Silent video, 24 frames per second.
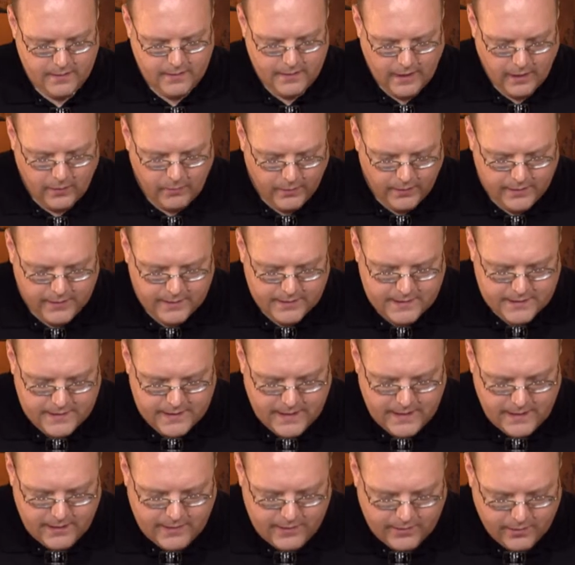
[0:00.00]
I really can
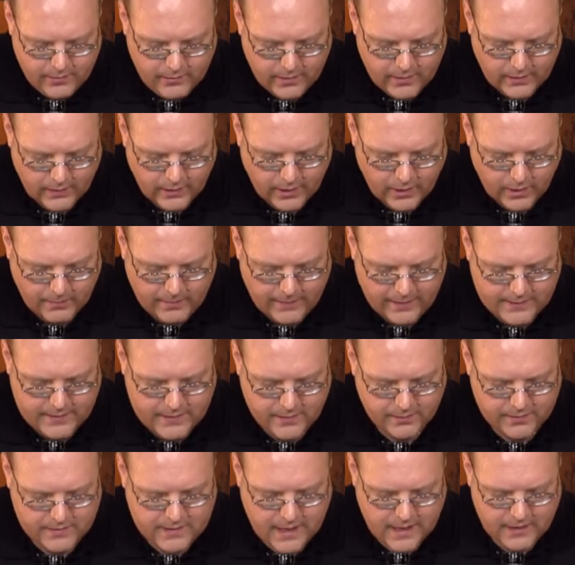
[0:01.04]
see through it a little bit,
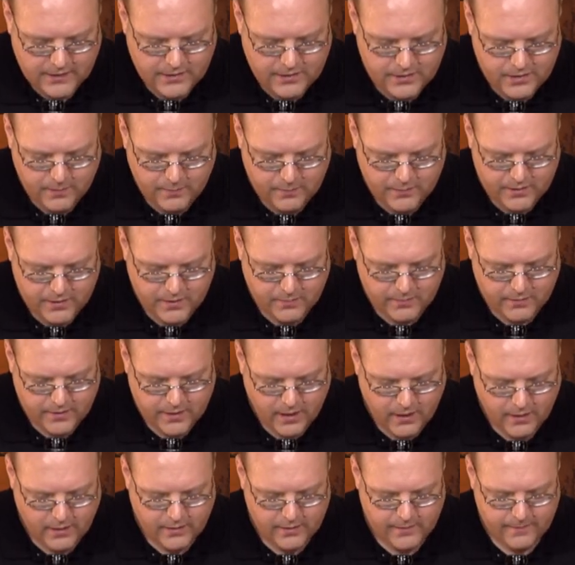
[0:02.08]
so it's not super super
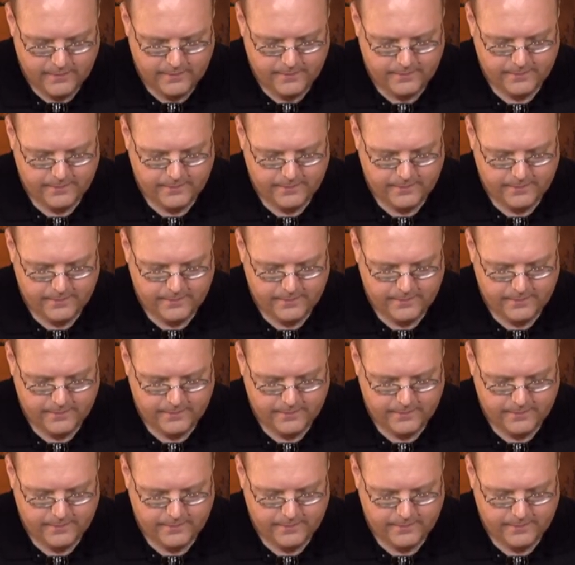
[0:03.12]
dark.